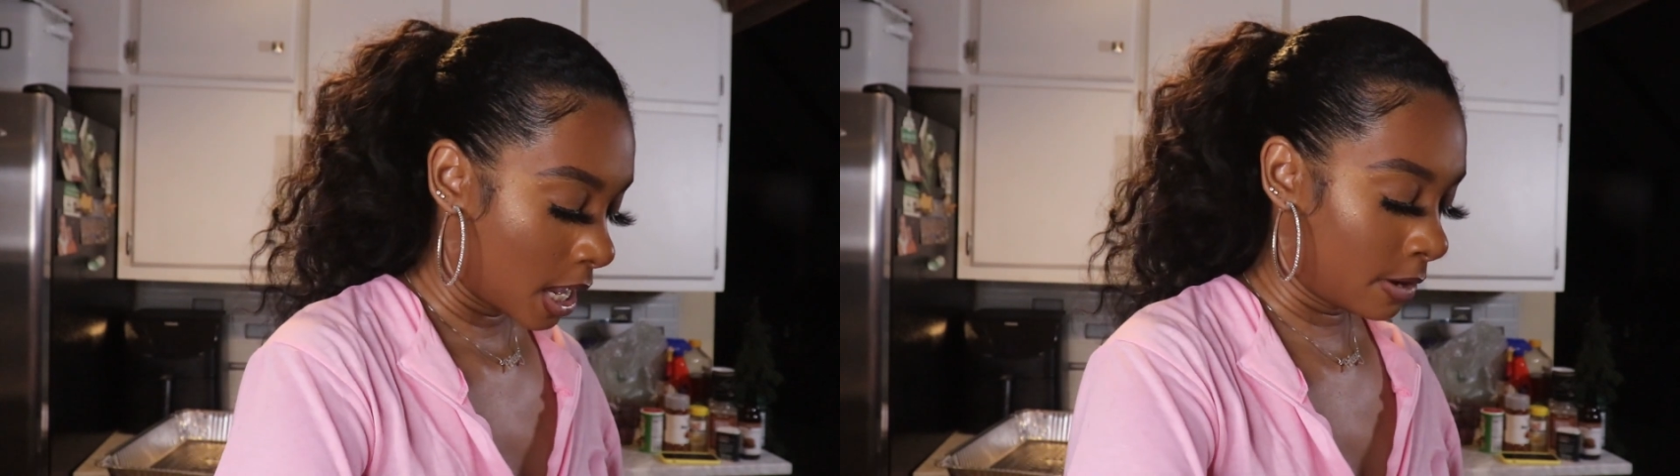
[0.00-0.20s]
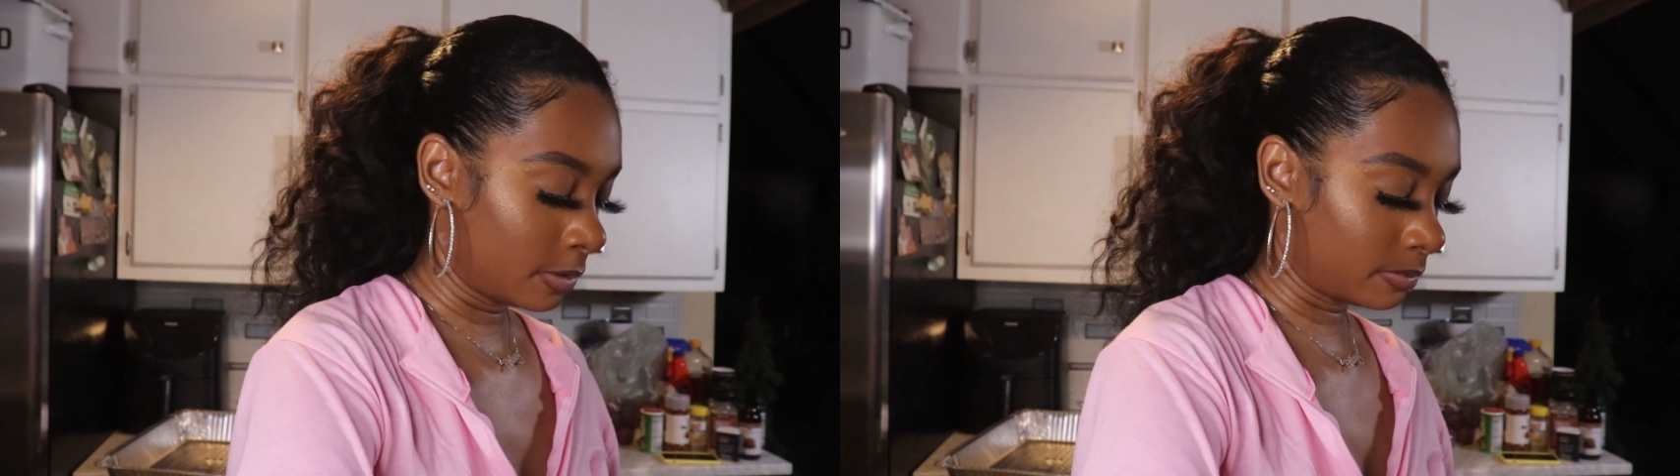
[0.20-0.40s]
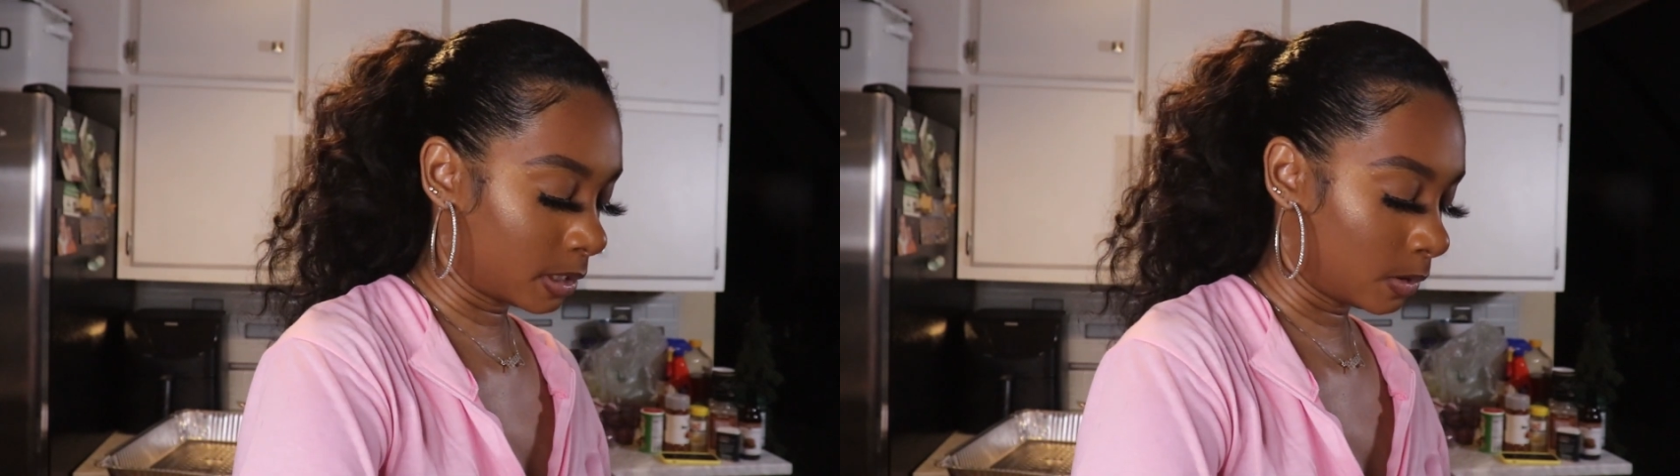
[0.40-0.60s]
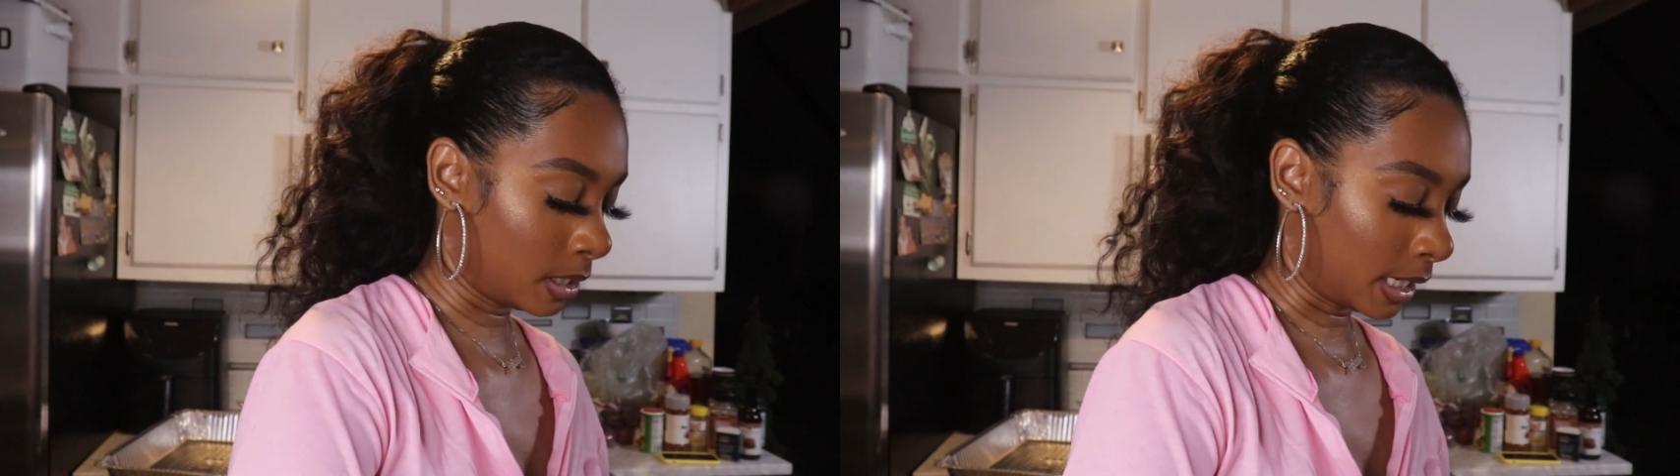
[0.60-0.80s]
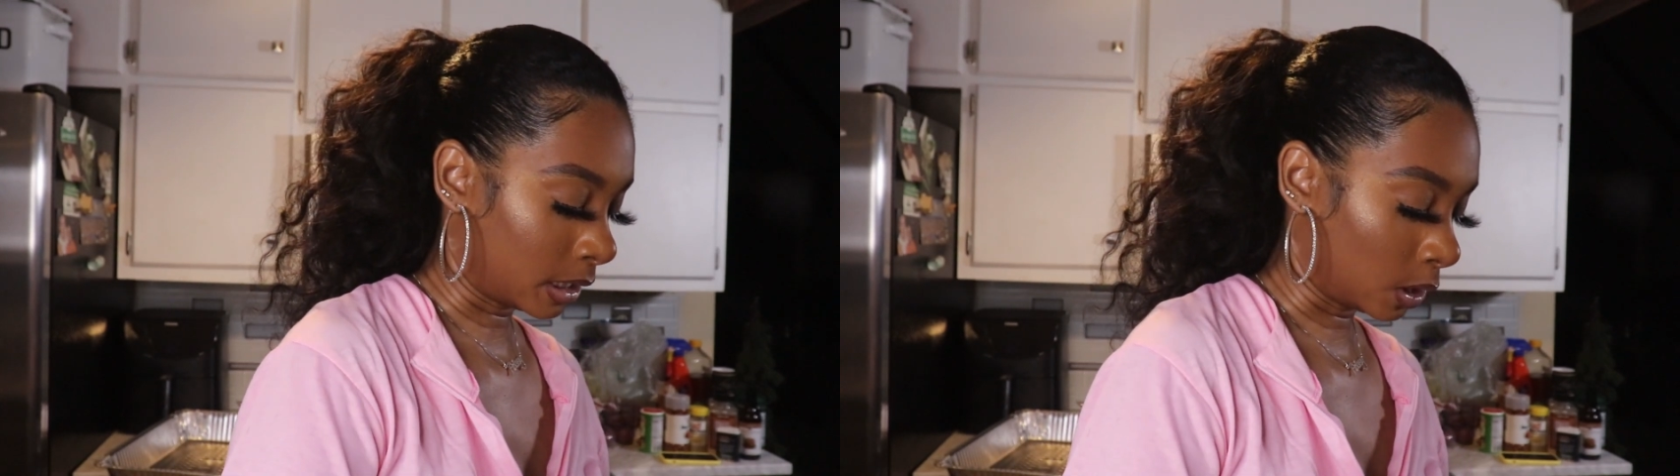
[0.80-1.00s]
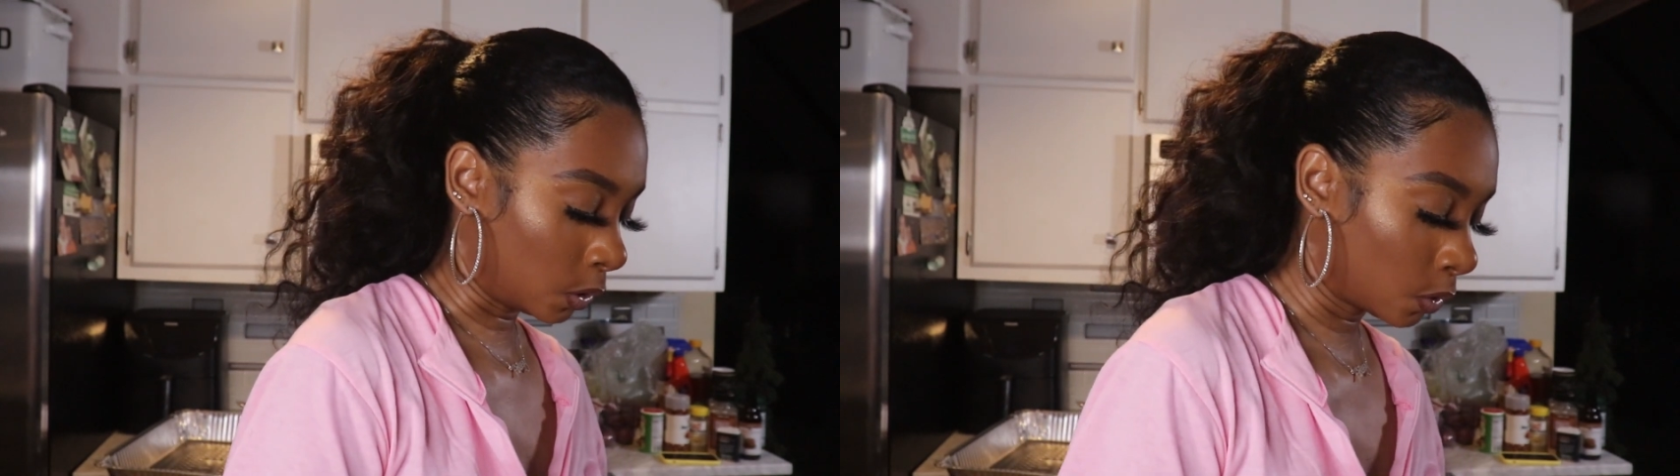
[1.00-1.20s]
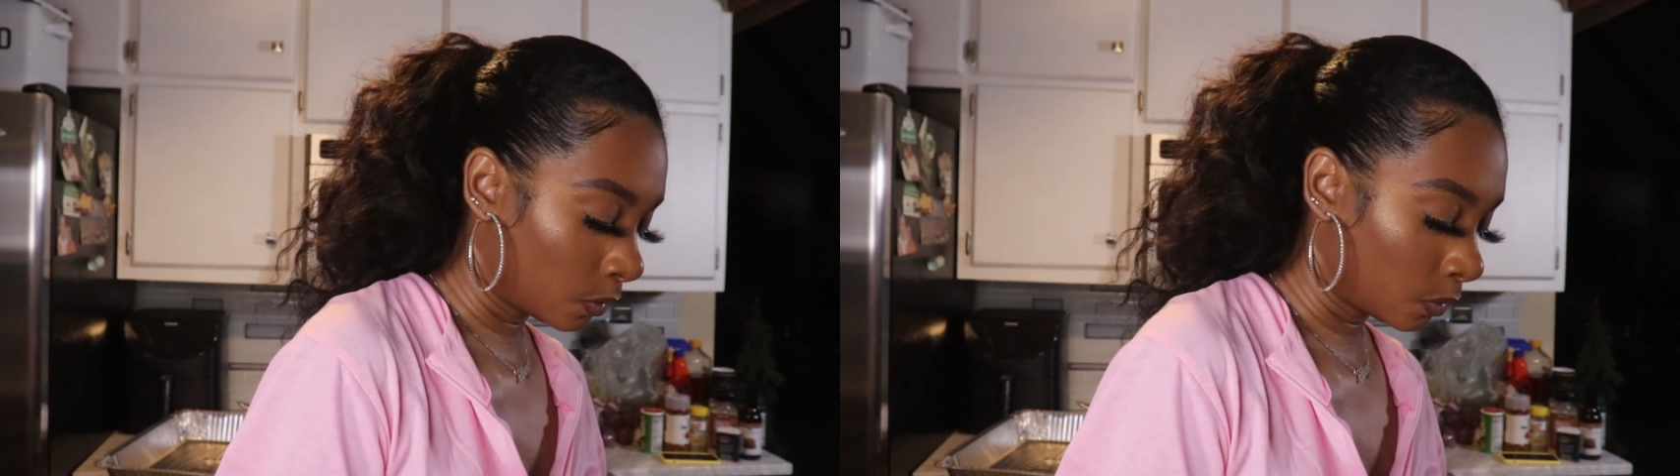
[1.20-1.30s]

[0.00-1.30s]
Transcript: it was between like the little